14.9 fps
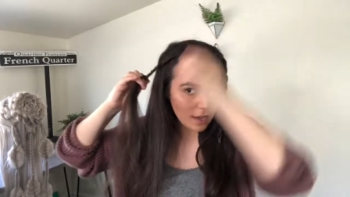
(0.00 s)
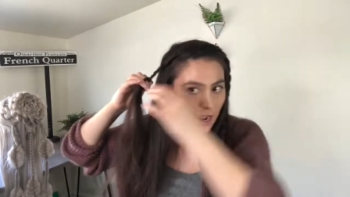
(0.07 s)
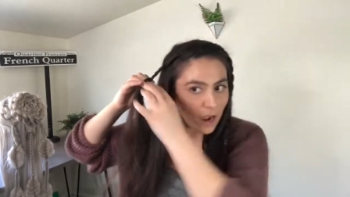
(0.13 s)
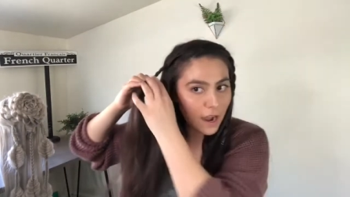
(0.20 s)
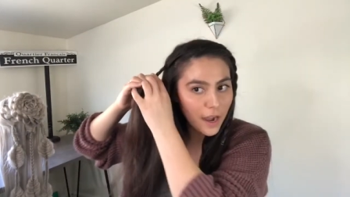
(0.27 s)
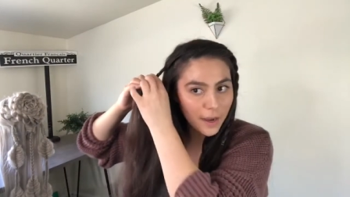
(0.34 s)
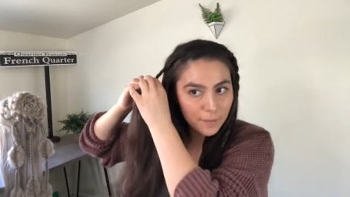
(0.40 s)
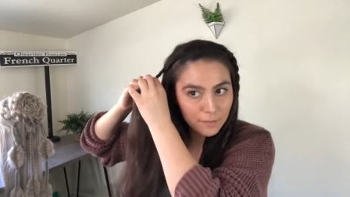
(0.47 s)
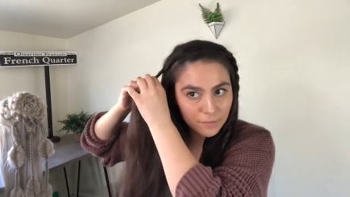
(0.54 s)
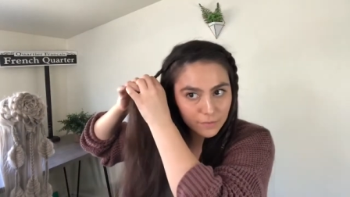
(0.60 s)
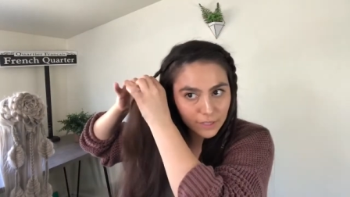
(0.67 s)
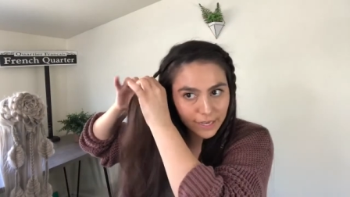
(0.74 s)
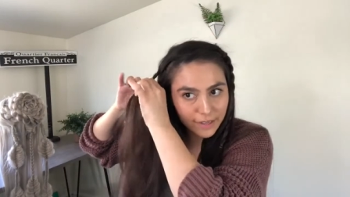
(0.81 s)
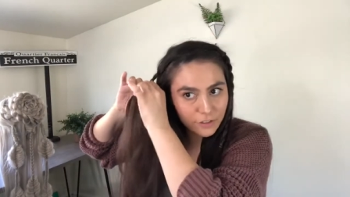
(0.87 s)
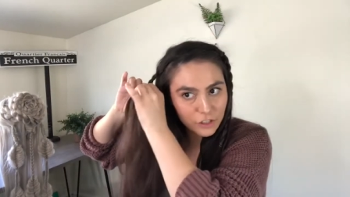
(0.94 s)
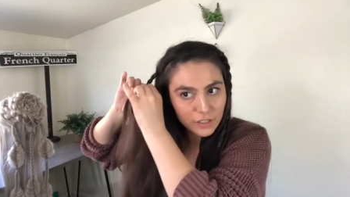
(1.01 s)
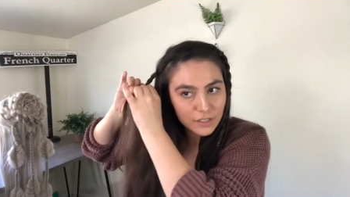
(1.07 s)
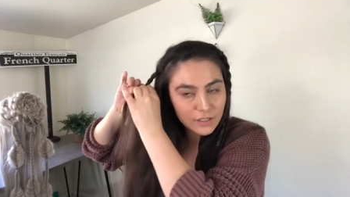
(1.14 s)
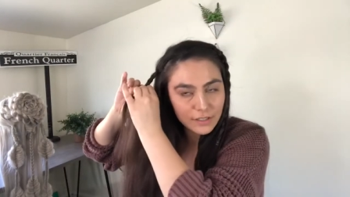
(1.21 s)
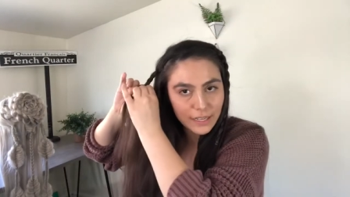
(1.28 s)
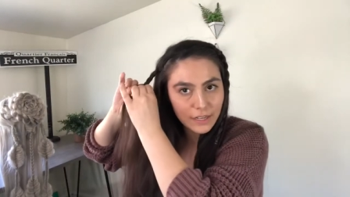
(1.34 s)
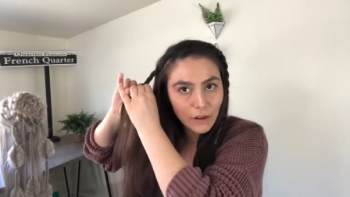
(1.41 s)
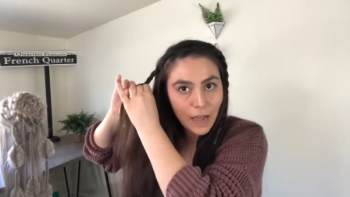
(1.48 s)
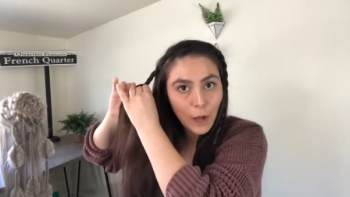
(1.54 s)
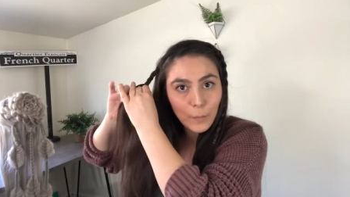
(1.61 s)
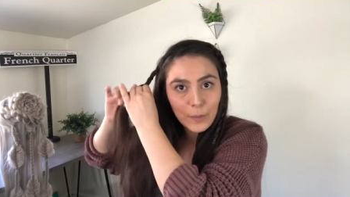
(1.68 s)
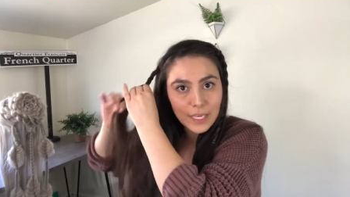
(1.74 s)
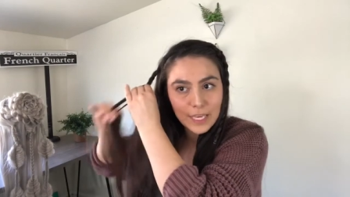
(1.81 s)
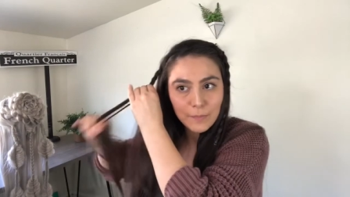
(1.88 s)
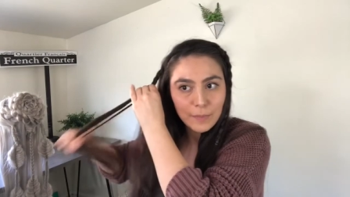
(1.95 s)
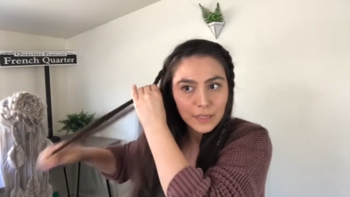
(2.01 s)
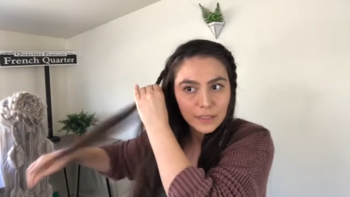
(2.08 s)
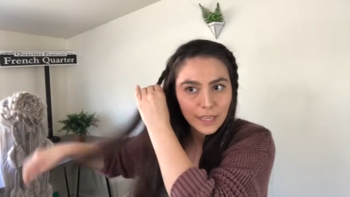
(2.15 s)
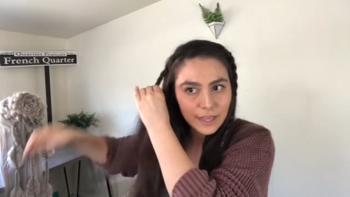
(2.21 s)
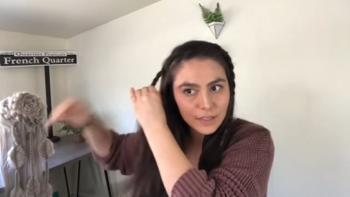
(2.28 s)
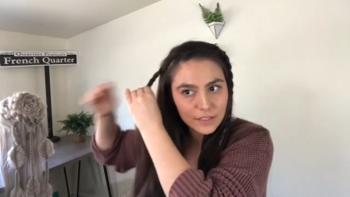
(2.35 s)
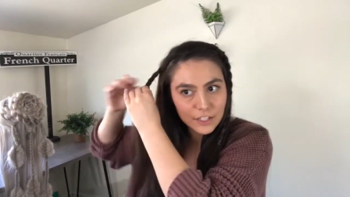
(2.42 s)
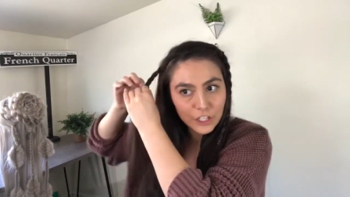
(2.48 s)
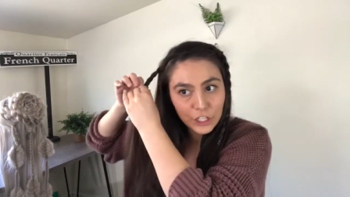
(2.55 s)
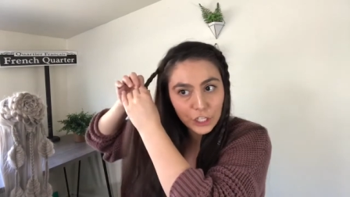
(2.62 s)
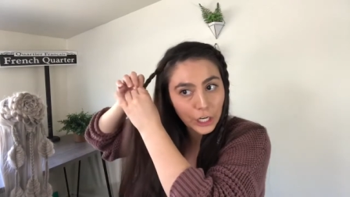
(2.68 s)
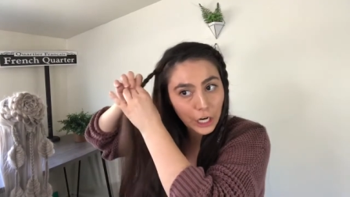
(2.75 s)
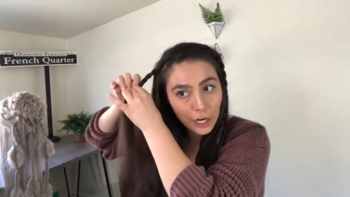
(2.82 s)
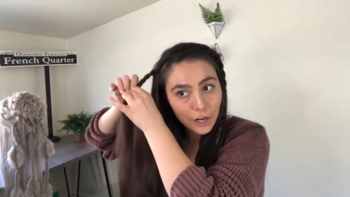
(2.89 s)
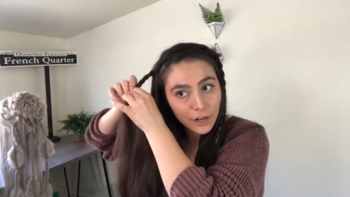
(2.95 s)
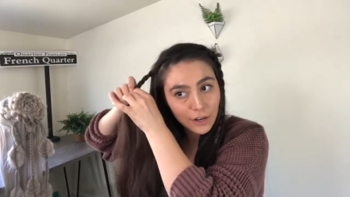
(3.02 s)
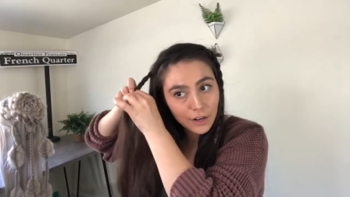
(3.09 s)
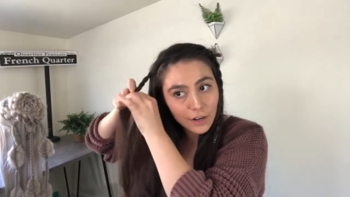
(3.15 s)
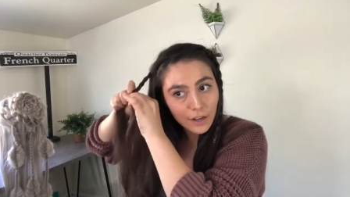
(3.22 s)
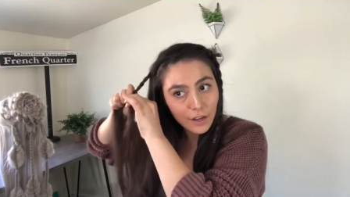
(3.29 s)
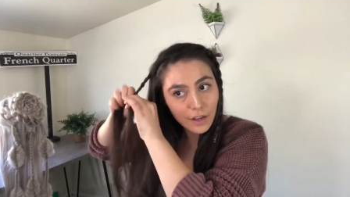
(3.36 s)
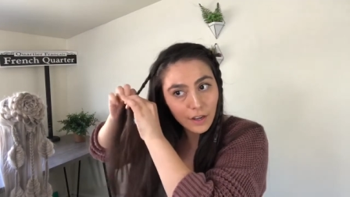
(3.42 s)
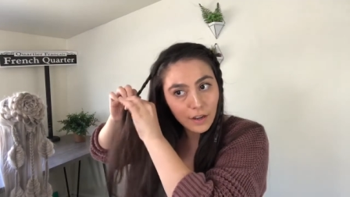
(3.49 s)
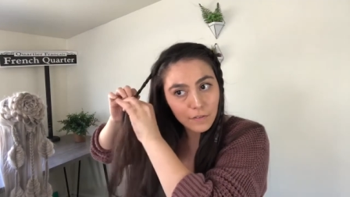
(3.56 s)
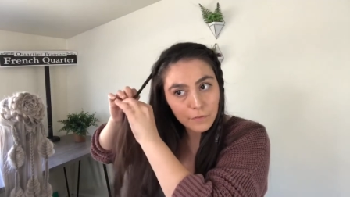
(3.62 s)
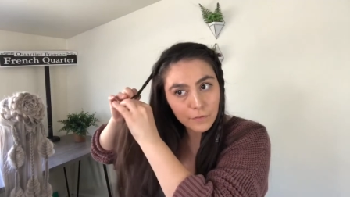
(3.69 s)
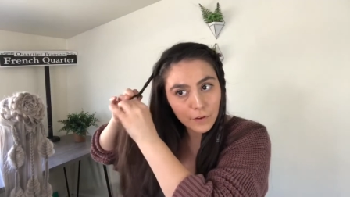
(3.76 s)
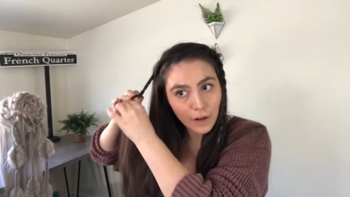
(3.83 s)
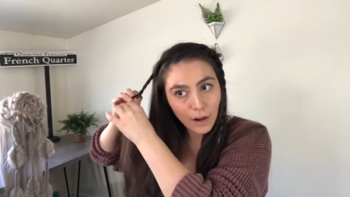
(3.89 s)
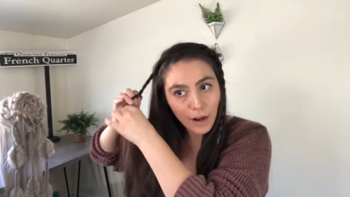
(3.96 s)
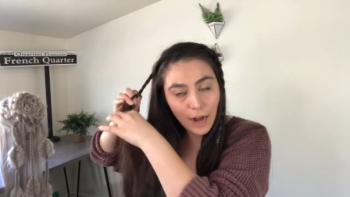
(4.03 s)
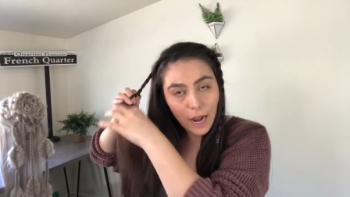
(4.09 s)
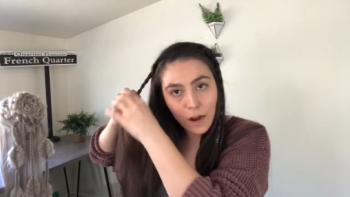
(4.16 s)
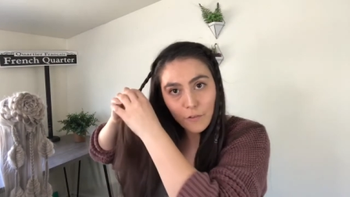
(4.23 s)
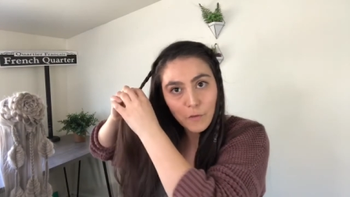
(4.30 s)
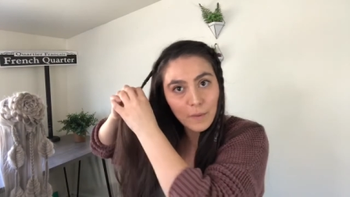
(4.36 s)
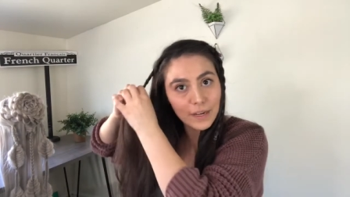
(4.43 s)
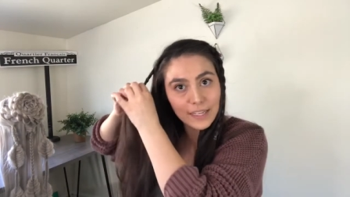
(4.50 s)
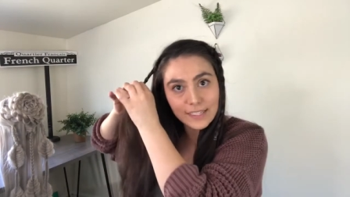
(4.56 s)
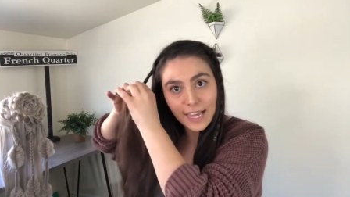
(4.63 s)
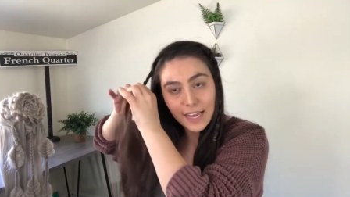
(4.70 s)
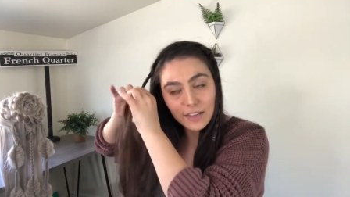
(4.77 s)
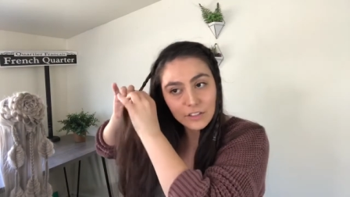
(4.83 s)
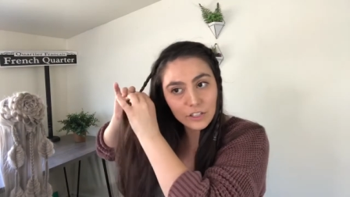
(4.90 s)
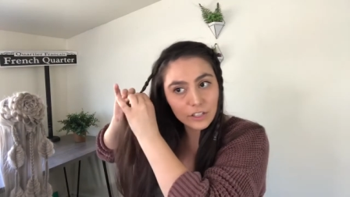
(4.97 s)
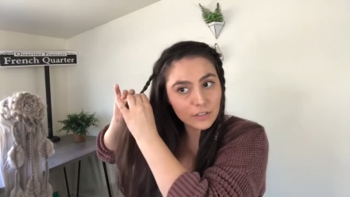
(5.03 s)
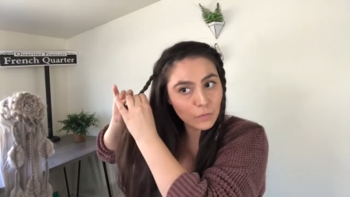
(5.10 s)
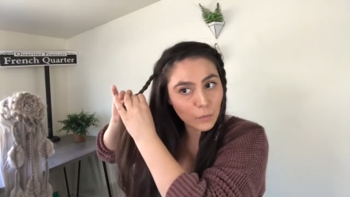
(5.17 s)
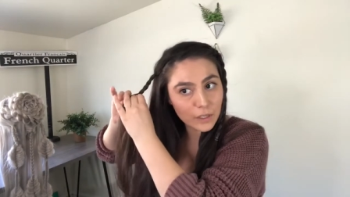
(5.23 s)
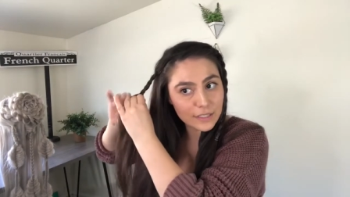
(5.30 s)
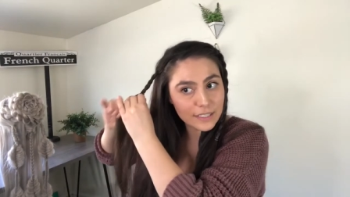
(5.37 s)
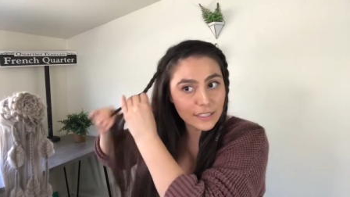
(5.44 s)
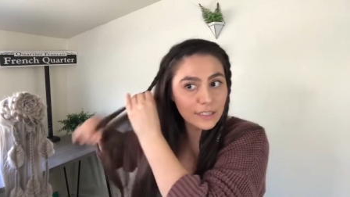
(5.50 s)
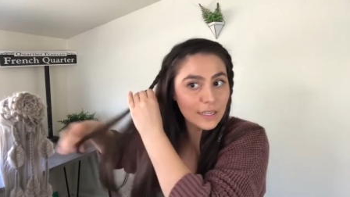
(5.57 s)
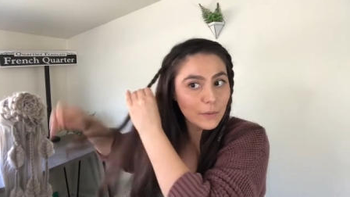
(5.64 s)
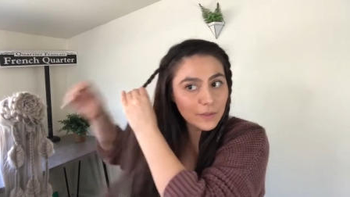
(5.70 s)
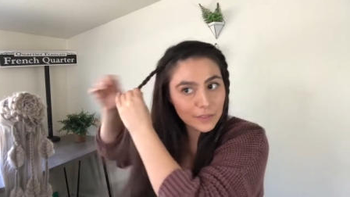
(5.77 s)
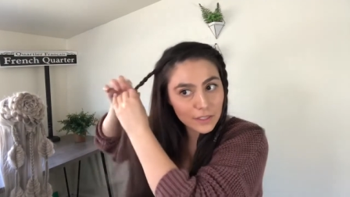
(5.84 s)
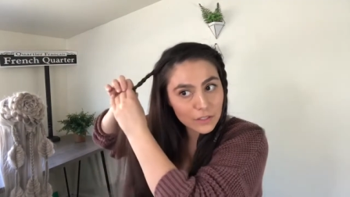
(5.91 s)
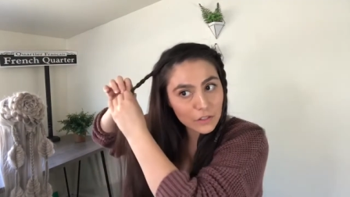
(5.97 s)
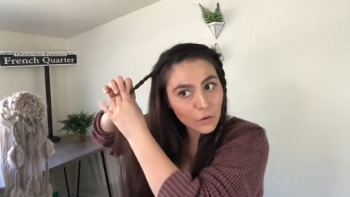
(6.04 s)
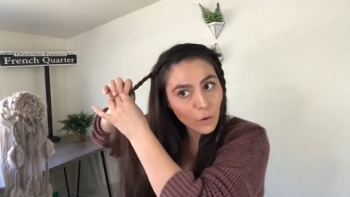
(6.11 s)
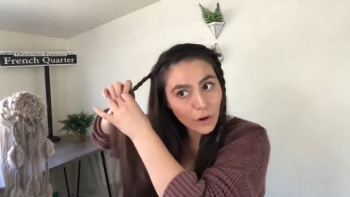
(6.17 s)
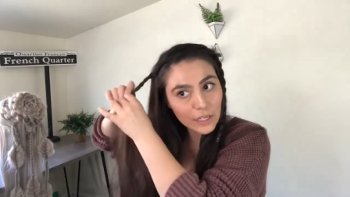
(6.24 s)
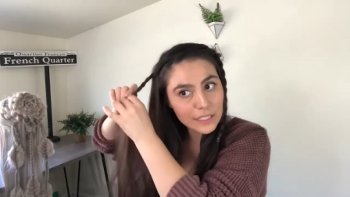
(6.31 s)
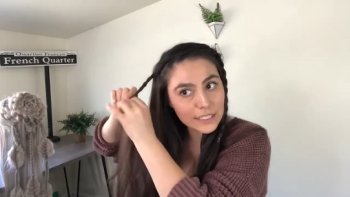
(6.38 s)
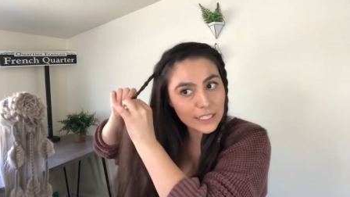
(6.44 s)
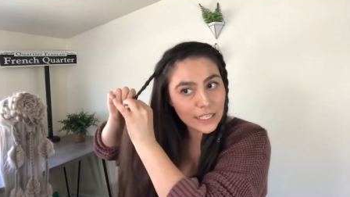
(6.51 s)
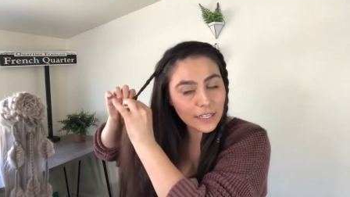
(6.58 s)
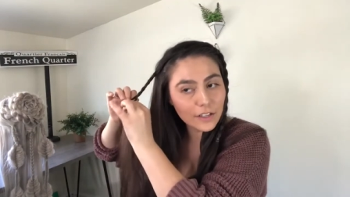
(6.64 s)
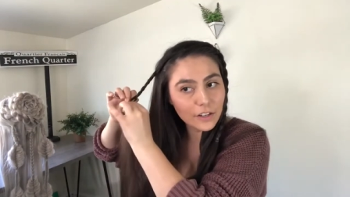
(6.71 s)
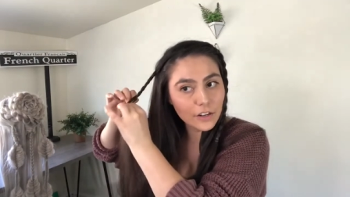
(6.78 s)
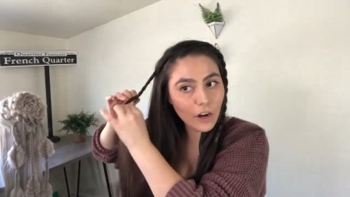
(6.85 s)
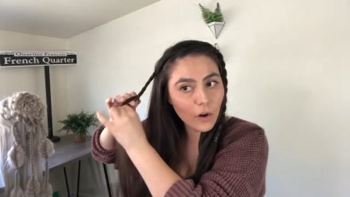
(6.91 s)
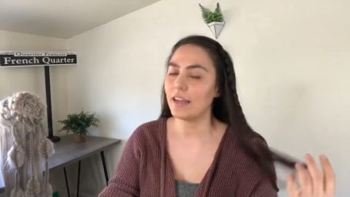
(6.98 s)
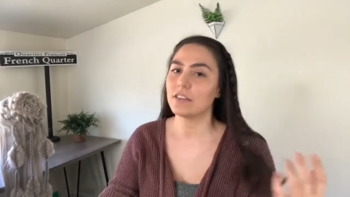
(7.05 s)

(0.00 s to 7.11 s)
like just, it'll help keep it like secure for however many days we're dealing with this quarantine, you know?